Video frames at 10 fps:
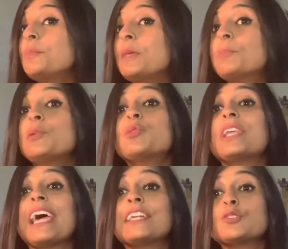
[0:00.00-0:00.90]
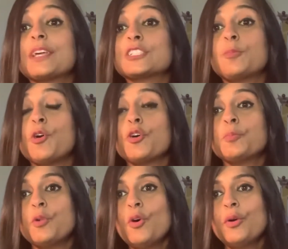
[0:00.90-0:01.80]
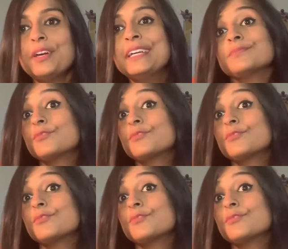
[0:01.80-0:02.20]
people would like to explore more.